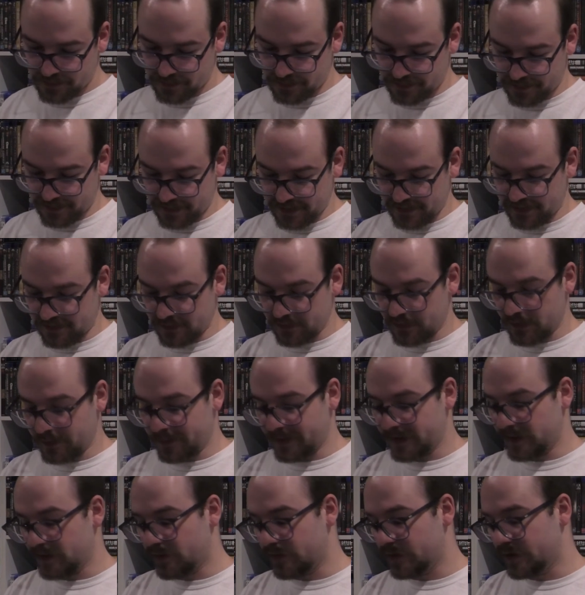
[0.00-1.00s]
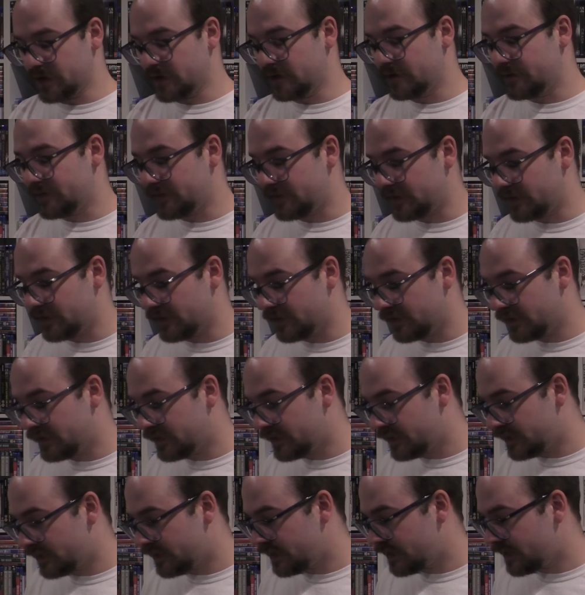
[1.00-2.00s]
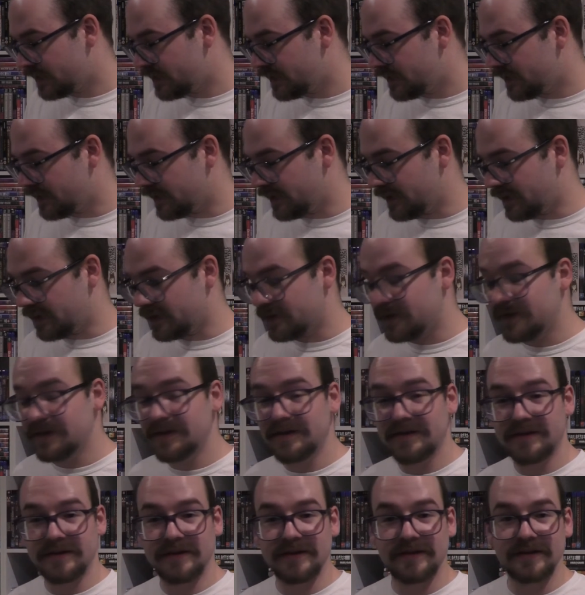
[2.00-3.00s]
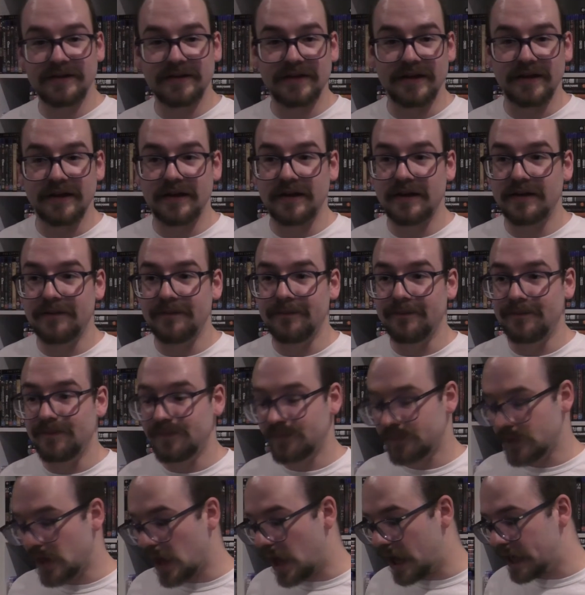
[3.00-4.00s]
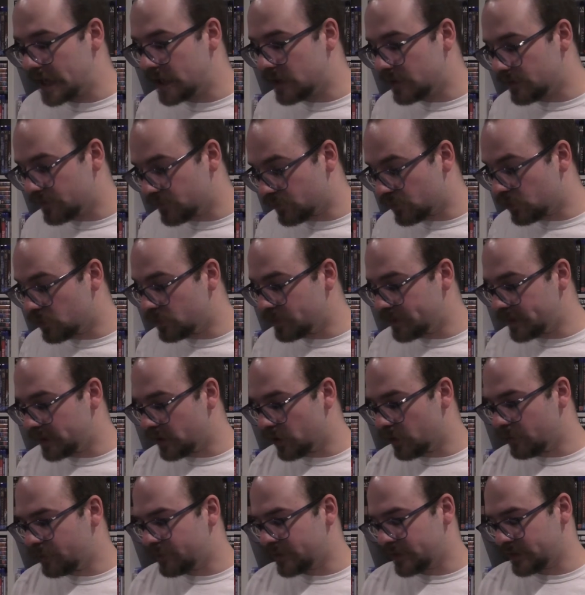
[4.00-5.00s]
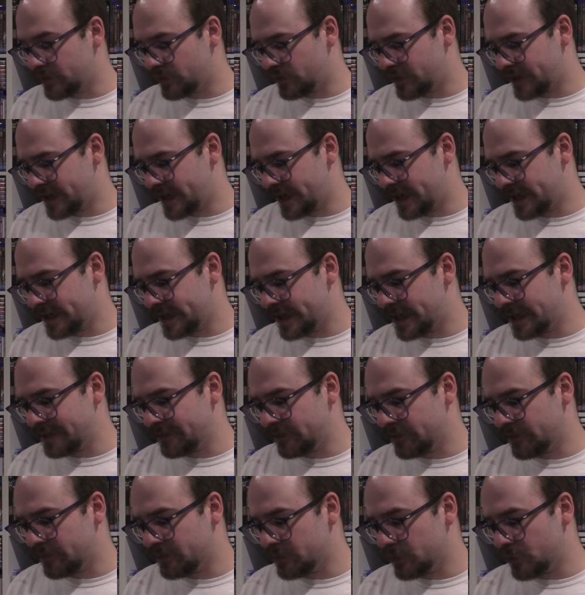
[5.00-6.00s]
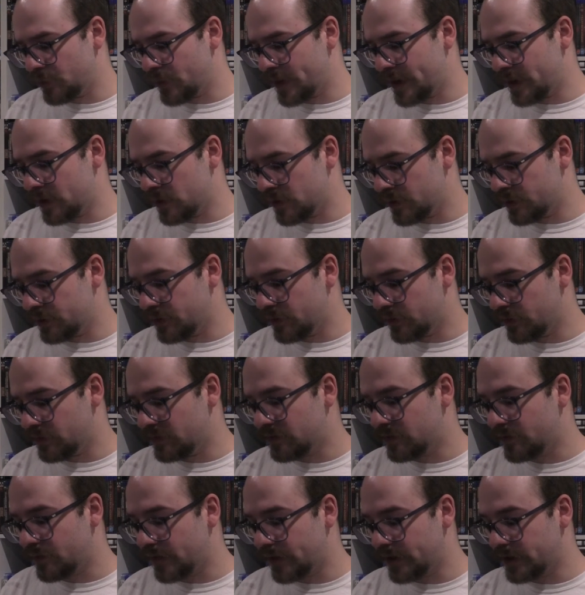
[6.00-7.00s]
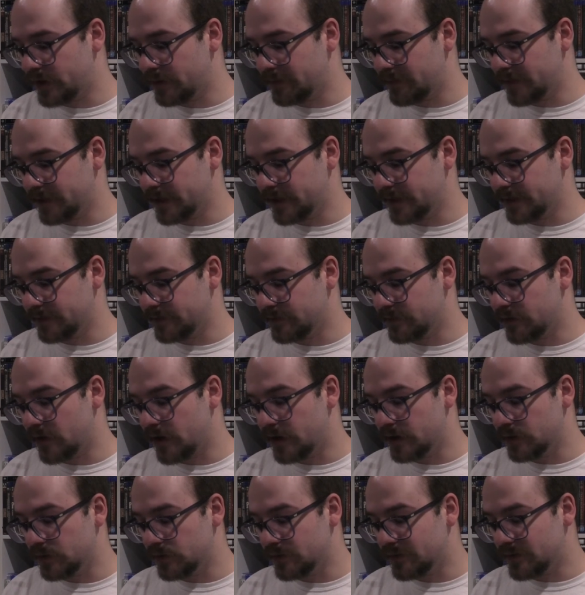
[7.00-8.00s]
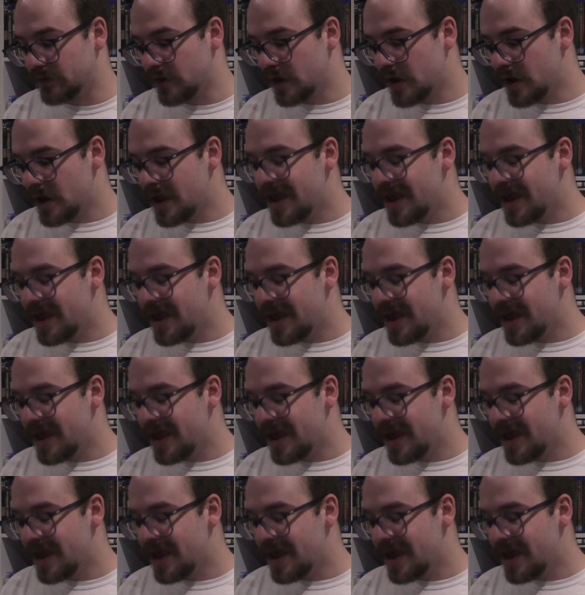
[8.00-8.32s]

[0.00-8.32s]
I mean, this has already been long enough, so yeah. And I will be hopefully doing an Anatomy for Blu-ray on those three Chameleon titles.